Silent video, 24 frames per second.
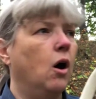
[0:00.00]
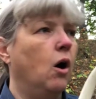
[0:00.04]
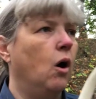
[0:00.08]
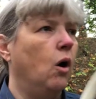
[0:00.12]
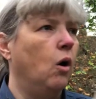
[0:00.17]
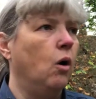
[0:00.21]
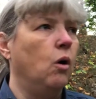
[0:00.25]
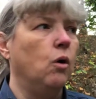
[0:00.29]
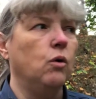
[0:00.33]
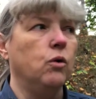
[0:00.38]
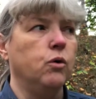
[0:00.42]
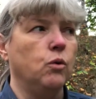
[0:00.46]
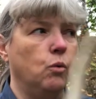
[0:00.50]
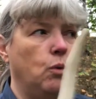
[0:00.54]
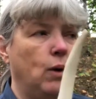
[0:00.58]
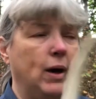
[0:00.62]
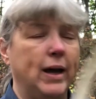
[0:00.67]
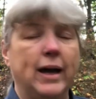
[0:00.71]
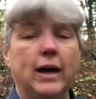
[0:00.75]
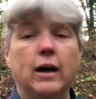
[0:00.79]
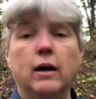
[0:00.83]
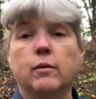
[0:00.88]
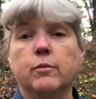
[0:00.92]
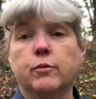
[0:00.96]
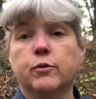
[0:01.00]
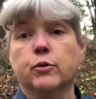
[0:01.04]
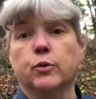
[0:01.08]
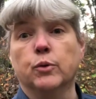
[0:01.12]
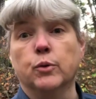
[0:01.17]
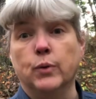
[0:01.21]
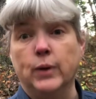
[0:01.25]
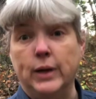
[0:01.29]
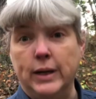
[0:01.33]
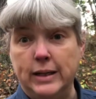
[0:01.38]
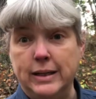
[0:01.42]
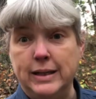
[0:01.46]
all the way up
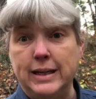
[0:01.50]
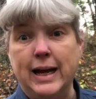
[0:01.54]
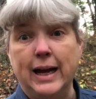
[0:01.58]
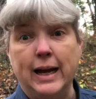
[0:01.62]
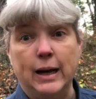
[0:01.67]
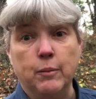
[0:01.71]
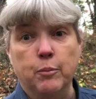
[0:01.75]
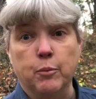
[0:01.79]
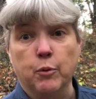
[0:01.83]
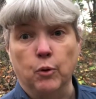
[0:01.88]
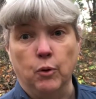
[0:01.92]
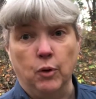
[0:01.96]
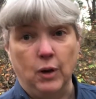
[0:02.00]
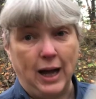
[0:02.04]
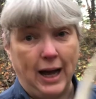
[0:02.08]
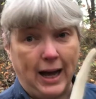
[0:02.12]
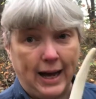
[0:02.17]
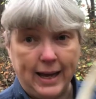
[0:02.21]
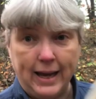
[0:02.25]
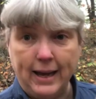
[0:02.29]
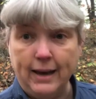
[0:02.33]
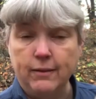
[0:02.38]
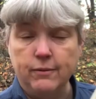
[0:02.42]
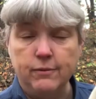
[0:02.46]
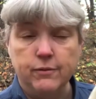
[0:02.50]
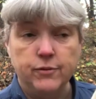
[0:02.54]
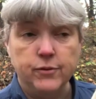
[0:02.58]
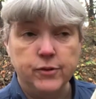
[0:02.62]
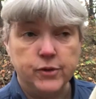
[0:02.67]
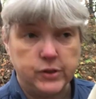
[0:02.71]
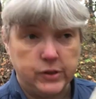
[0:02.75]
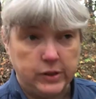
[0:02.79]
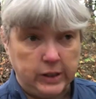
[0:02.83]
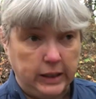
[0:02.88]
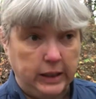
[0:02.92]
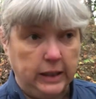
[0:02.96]
through into April. I have
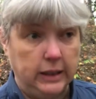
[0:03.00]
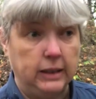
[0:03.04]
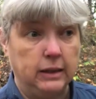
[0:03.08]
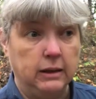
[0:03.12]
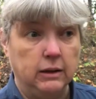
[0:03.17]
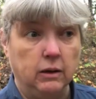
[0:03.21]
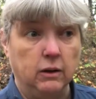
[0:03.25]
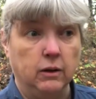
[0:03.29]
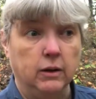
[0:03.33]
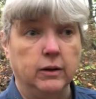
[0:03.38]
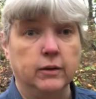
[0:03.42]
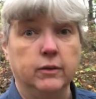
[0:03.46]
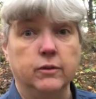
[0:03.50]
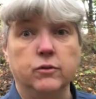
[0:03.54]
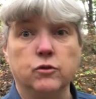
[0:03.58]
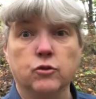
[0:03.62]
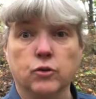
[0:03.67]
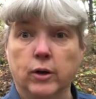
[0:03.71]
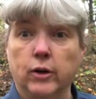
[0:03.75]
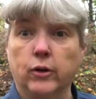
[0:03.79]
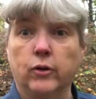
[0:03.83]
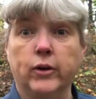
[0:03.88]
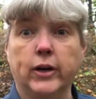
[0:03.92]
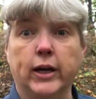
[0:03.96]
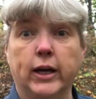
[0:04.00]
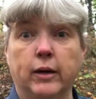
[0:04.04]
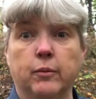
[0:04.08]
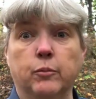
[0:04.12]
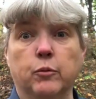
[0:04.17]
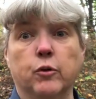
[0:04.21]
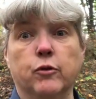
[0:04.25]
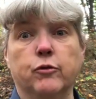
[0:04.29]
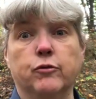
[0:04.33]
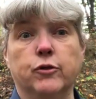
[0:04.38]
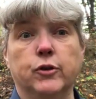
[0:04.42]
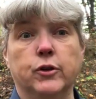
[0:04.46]
seen on trail
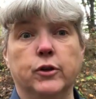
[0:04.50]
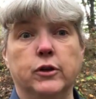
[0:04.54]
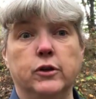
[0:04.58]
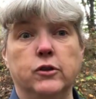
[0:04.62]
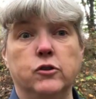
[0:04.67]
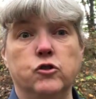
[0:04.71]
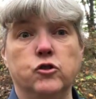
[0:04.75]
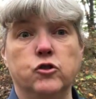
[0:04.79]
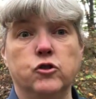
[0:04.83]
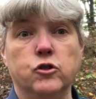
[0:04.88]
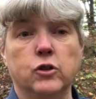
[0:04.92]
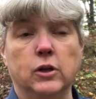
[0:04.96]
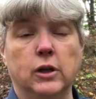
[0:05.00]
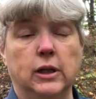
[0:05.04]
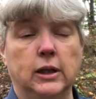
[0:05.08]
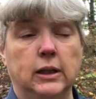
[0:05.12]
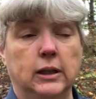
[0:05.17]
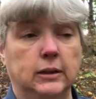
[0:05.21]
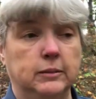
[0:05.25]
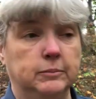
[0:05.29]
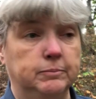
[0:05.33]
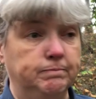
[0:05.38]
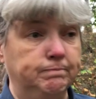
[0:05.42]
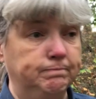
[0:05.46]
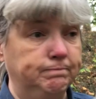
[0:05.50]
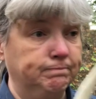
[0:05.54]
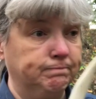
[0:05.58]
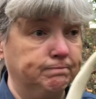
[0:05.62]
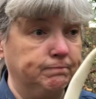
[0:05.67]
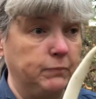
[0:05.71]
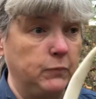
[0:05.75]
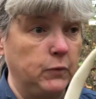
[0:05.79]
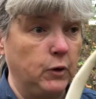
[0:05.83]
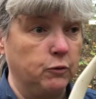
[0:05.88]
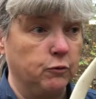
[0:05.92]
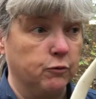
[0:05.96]
camera footage
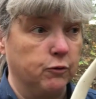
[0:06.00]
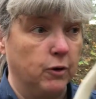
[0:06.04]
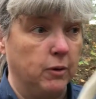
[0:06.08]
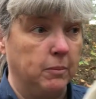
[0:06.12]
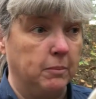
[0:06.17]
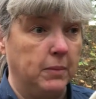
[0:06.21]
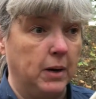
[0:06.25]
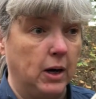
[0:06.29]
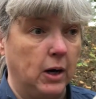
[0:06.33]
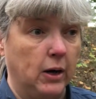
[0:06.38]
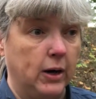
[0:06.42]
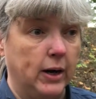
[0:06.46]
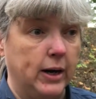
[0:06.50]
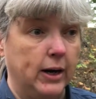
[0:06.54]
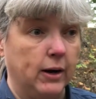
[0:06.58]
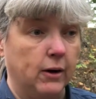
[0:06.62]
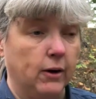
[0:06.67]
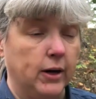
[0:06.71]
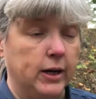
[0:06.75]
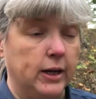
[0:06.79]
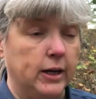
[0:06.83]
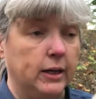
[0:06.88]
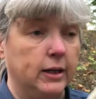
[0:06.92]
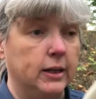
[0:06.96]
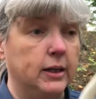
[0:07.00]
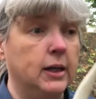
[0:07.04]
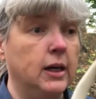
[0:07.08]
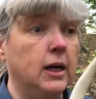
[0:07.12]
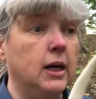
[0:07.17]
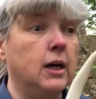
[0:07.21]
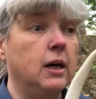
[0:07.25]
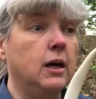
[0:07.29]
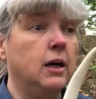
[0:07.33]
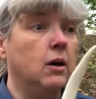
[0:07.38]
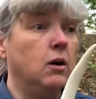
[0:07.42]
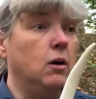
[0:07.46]
from our area
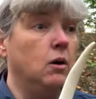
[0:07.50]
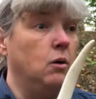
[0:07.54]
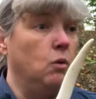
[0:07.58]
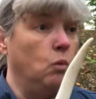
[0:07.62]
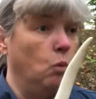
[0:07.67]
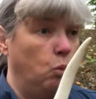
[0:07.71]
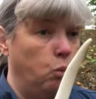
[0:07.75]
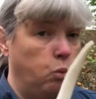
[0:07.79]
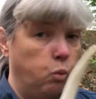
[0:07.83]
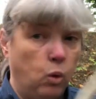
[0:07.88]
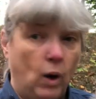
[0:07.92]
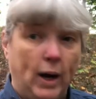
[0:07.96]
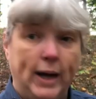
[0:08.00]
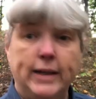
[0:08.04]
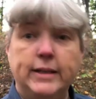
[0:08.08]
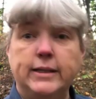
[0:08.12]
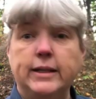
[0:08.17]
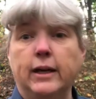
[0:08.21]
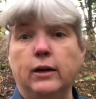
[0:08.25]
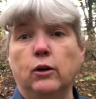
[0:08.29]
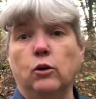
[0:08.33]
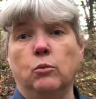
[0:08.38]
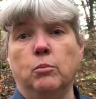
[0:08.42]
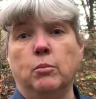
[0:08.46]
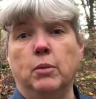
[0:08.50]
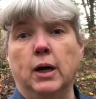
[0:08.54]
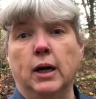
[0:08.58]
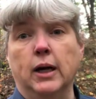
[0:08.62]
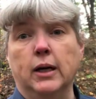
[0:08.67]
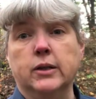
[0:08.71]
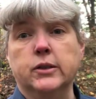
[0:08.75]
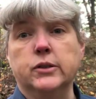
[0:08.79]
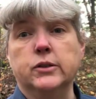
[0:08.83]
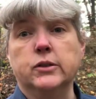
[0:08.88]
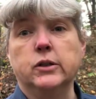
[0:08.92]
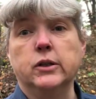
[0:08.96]
whitetail
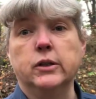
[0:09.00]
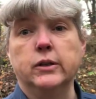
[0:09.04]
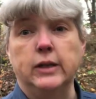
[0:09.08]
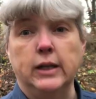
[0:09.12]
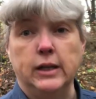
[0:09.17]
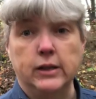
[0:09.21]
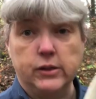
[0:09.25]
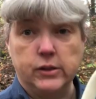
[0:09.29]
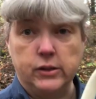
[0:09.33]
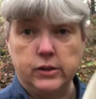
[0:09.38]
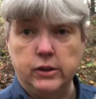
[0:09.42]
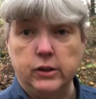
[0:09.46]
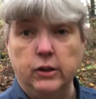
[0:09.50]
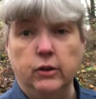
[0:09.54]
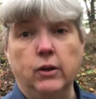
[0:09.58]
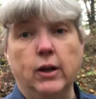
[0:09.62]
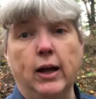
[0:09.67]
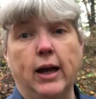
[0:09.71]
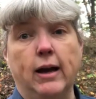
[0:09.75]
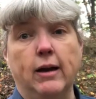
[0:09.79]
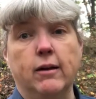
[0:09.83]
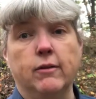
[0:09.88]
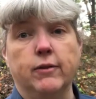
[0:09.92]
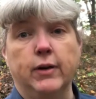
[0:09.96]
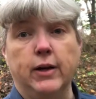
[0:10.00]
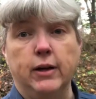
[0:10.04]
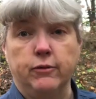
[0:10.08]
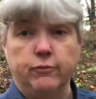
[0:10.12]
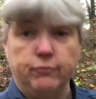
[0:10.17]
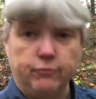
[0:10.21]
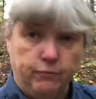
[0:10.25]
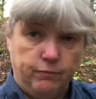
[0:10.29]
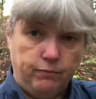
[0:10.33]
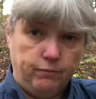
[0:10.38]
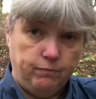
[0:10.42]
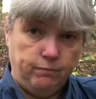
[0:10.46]
bucks that still have a
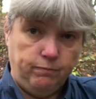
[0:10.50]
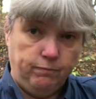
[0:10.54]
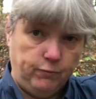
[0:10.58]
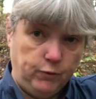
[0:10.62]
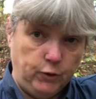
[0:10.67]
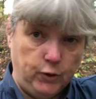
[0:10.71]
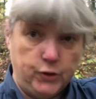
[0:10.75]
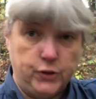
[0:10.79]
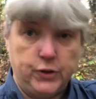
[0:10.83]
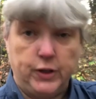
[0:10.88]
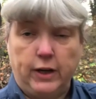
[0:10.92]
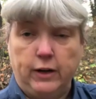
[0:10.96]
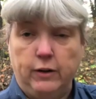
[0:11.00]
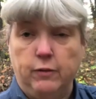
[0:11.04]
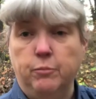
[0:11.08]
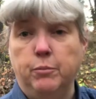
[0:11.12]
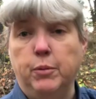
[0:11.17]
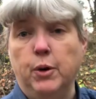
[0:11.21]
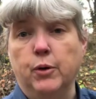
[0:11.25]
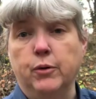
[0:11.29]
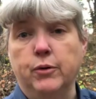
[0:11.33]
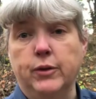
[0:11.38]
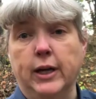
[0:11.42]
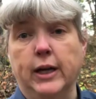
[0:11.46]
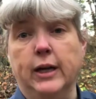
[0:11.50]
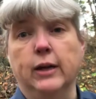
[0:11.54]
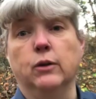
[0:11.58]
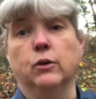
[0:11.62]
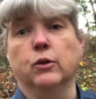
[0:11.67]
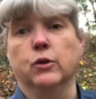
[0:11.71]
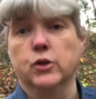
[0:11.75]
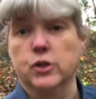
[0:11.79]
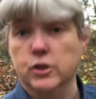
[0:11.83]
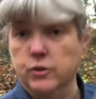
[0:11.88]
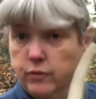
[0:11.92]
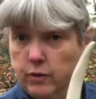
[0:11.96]
full set of both
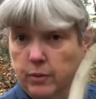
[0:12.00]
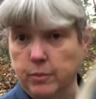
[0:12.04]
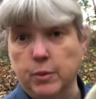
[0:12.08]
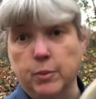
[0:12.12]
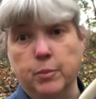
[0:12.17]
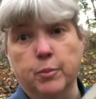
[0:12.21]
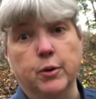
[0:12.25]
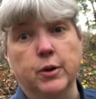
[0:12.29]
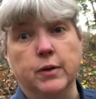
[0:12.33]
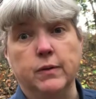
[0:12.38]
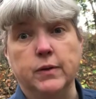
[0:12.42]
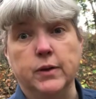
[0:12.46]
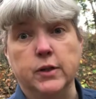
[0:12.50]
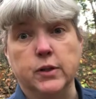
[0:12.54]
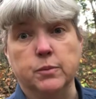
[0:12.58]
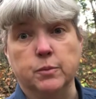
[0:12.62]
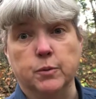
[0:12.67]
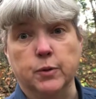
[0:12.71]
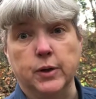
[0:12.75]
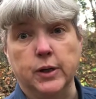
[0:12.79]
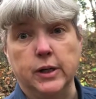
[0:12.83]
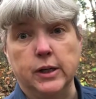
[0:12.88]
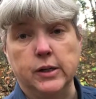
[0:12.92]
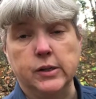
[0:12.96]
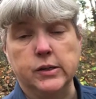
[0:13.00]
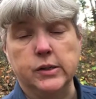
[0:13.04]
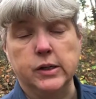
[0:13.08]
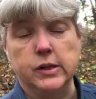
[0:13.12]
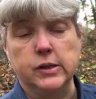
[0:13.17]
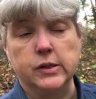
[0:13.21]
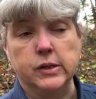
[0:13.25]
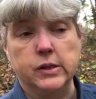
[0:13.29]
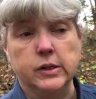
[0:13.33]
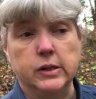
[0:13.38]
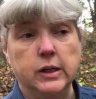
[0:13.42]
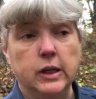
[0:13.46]
antlers from the previous breeding
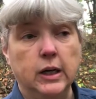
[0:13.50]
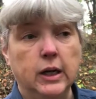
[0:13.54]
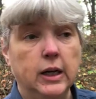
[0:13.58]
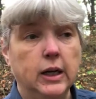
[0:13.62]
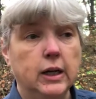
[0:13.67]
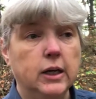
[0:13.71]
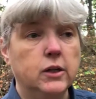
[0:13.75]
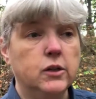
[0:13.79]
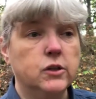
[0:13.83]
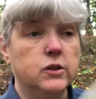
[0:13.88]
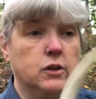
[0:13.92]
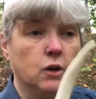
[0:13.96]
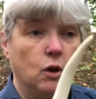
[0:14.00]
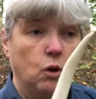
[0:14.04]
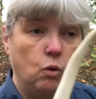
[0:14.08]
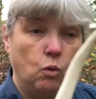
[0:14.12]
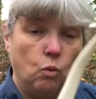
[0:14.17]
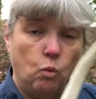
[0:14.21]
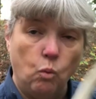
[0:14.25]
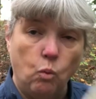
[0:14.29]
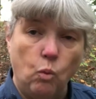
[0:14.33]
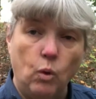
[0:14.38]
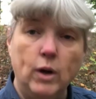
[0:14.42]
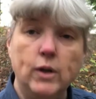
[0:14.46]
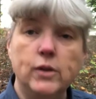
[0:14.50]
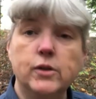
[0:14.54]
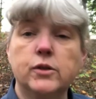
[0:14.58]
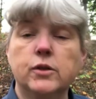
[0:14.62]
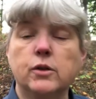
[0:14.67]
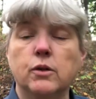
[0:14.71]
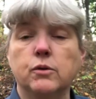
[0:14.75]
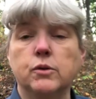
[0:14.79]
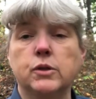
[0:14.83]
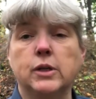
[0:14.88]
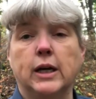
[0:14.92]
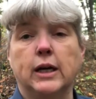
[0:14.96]
season. So once
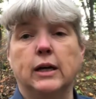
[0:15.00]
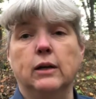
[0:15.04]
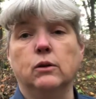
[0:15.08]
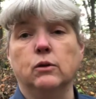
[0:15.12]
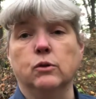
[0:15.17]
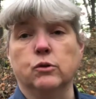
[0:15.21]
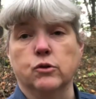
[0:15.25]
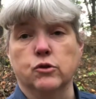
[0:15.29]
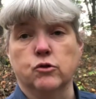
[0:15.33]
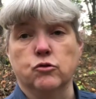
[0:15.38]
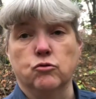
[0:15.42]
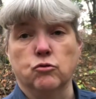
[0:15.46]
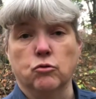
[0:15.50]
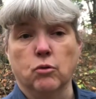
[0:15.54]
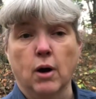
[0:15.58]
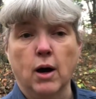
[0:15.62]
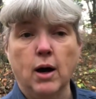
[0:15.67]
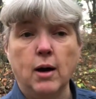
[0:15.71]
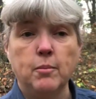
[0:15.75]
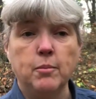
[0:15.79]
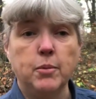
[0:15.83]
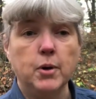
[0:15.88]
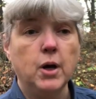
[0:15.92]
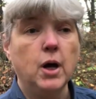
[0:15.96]
those antlers drop,